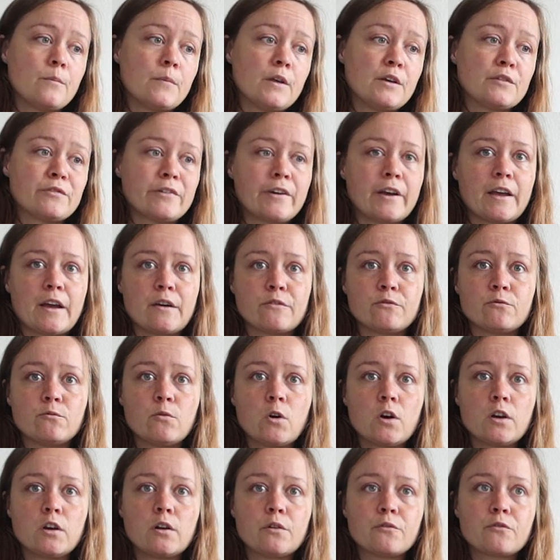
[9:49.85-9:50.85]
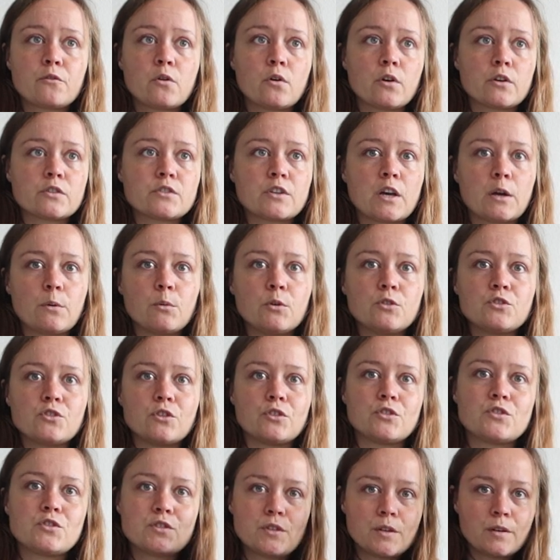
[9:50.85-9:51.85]
If I have one, of course, I will
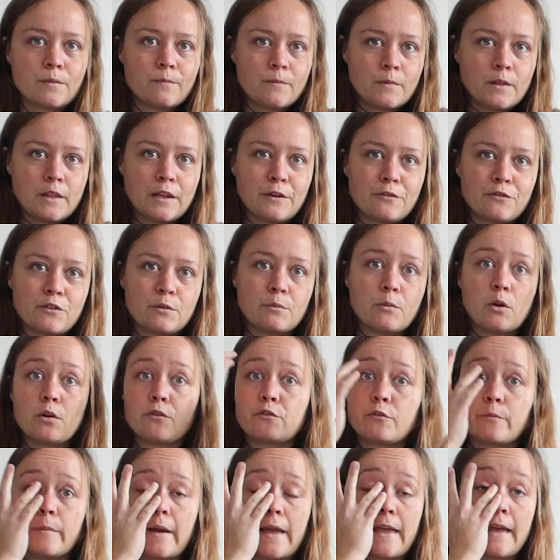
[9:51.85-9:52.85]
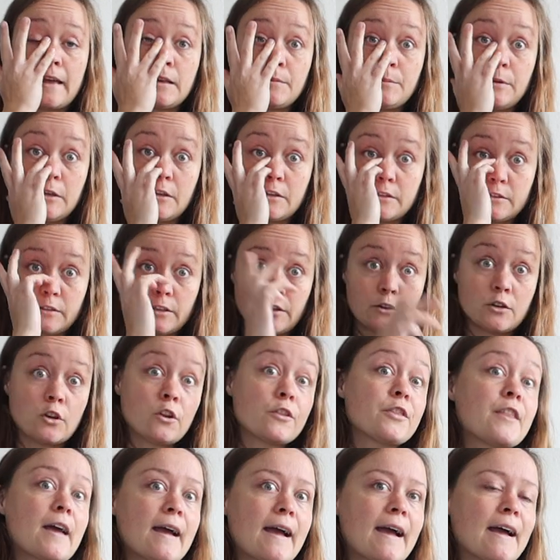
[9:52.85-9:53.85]
just lift them over my head because they're
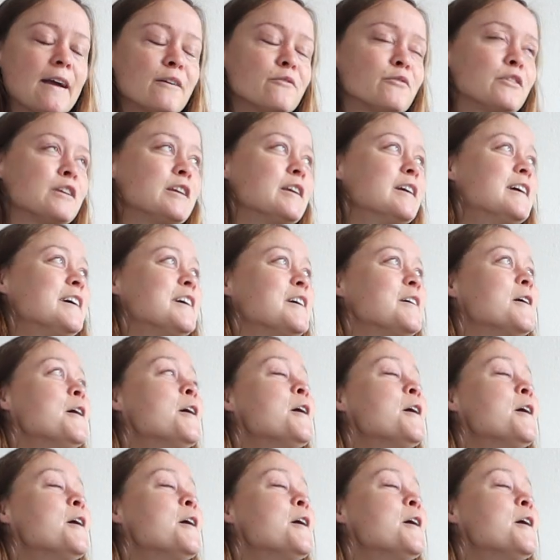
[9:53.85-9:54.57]
not that heavy.